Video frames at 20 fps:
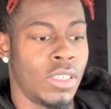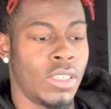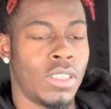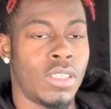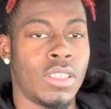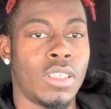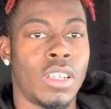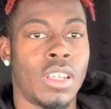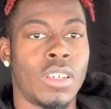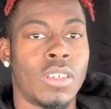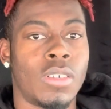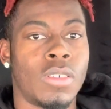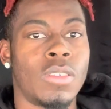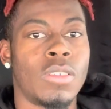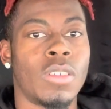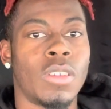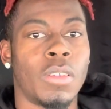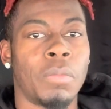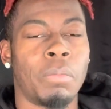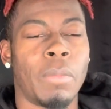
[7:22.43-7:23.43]
you know,
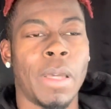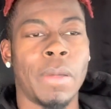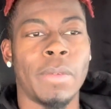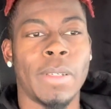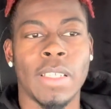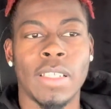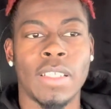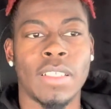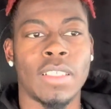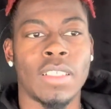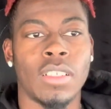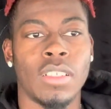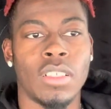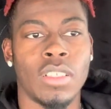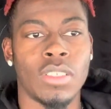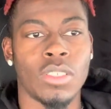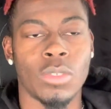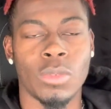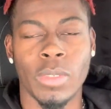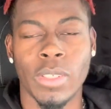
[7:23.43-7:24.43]
maybe it's
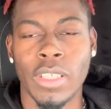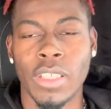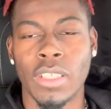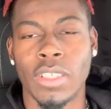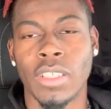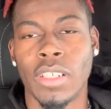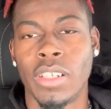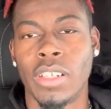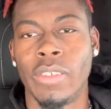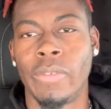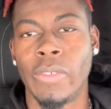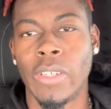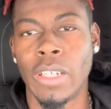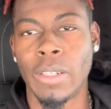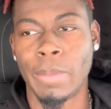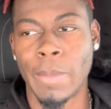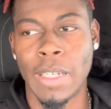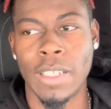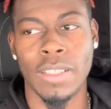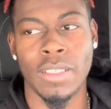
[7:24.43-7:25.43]
20, 30, 50
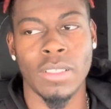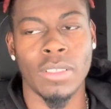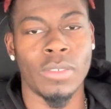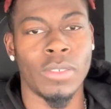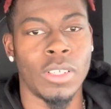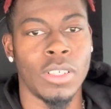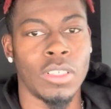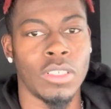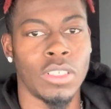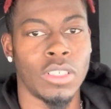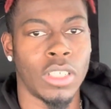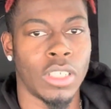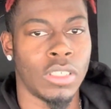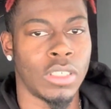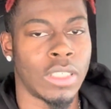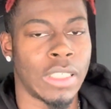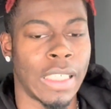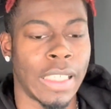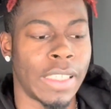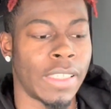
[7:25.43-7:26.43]
miles up the road, you know,
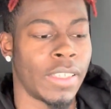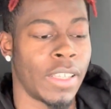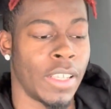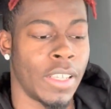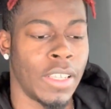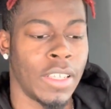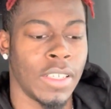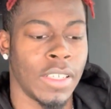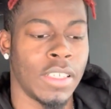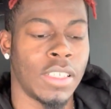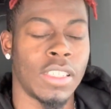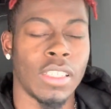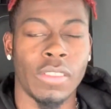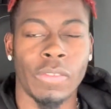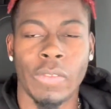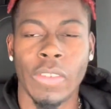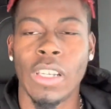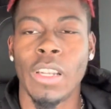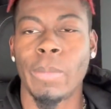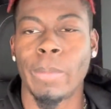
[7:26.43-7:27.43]
like just
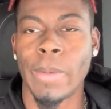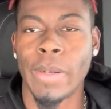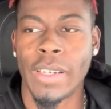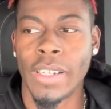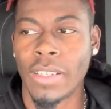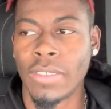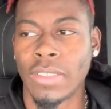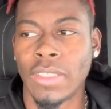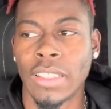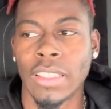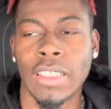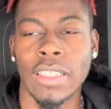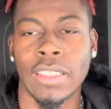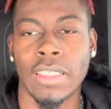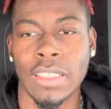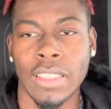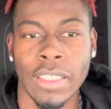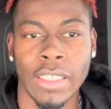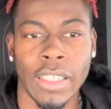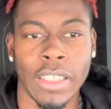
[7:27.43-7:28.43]
fill up enough to get
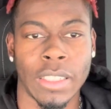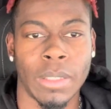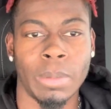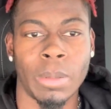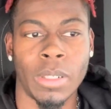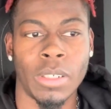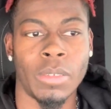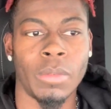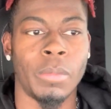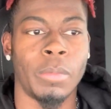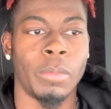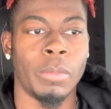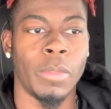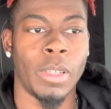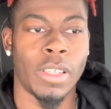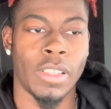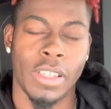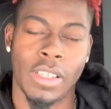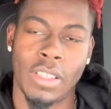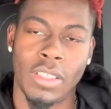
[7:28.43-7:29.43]
to the next pump,
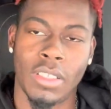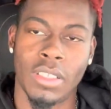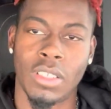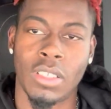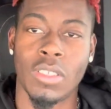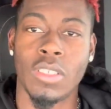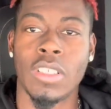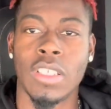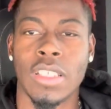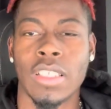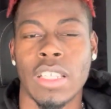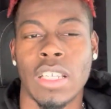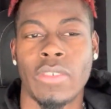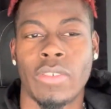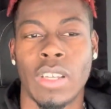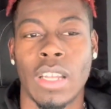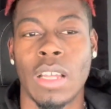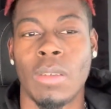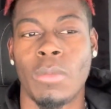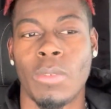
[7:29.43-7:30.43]
and so you can save a
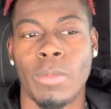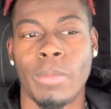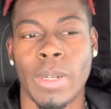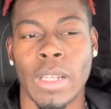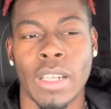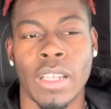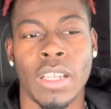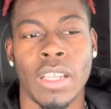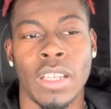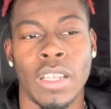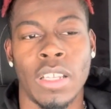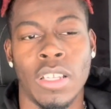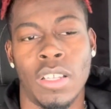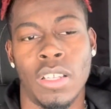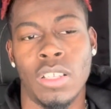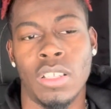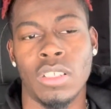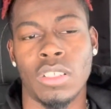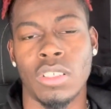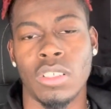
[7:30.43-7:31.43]
lot more money.
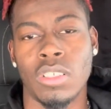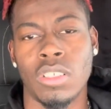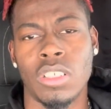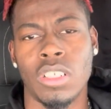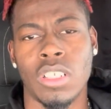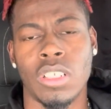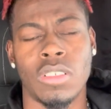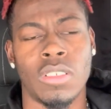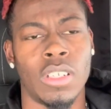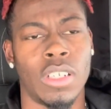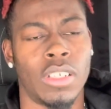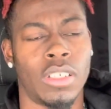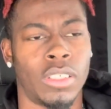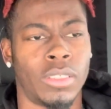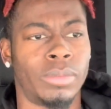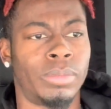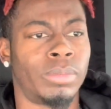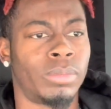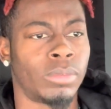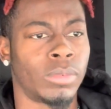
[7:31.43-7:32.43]
So, you
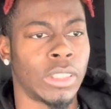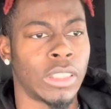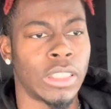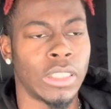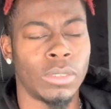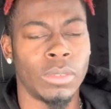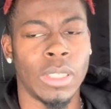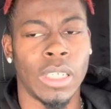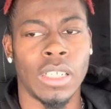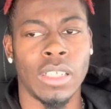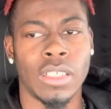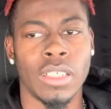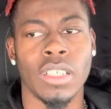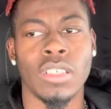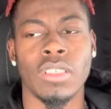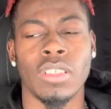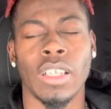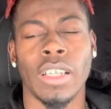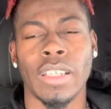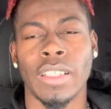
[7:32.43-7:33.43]
know, because we all know,
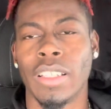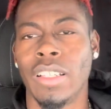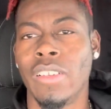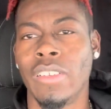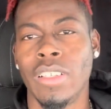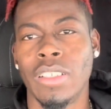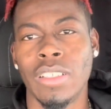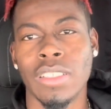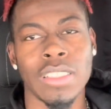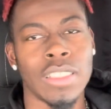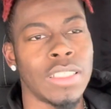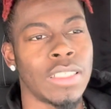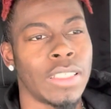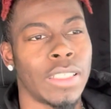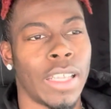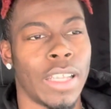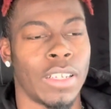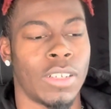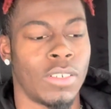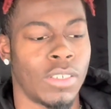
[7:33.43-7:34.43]
like, it's a
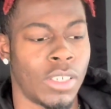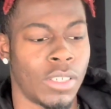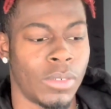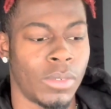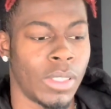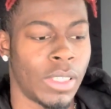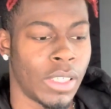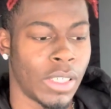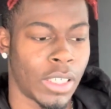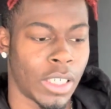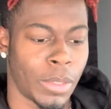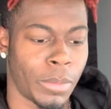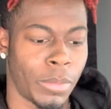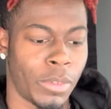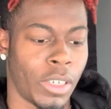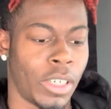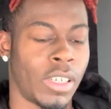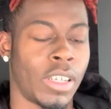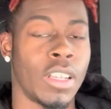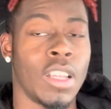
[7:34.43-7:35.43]
lot going on with the economy
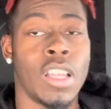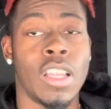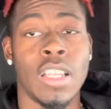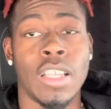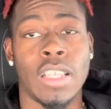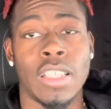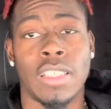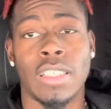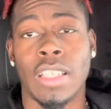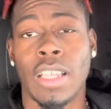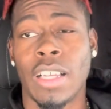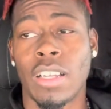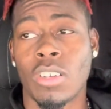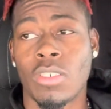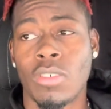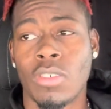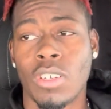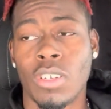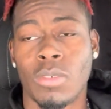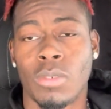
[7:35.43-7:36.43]
right now. It's a lot
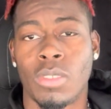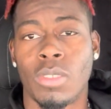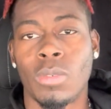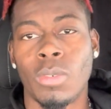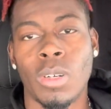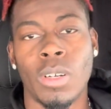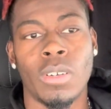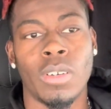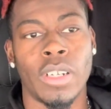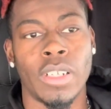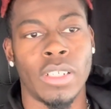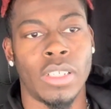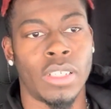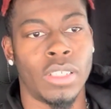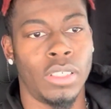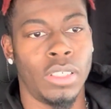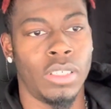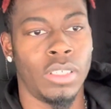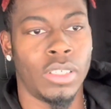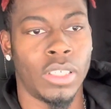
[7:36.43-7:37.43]
going on with the world right now,
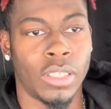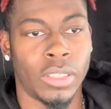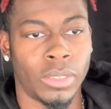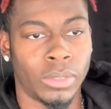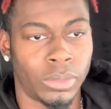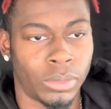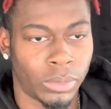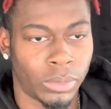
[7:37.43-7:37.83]
you know.